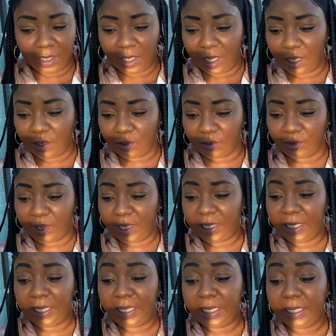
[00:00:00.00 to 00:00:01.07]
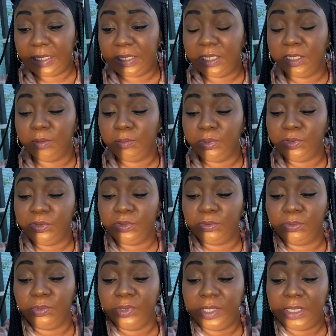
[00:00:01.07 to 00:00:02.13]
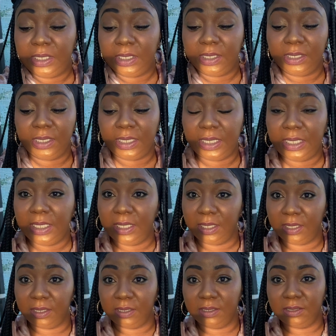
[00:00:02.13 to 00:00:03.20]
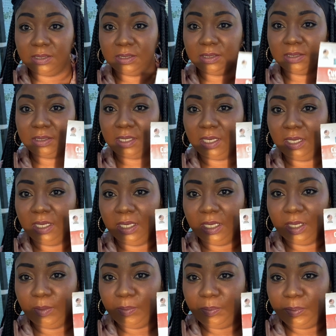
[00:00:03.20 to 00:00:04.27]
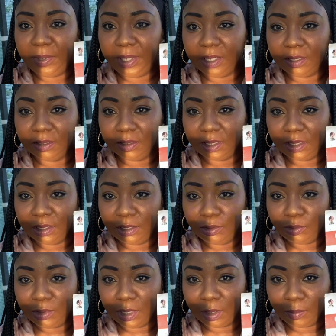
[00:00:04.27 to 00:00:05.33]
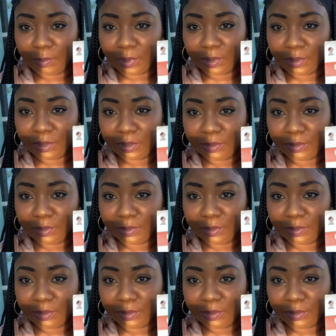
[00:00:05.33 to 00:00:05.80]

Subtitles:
All right, and number 3 is pickling cucumber.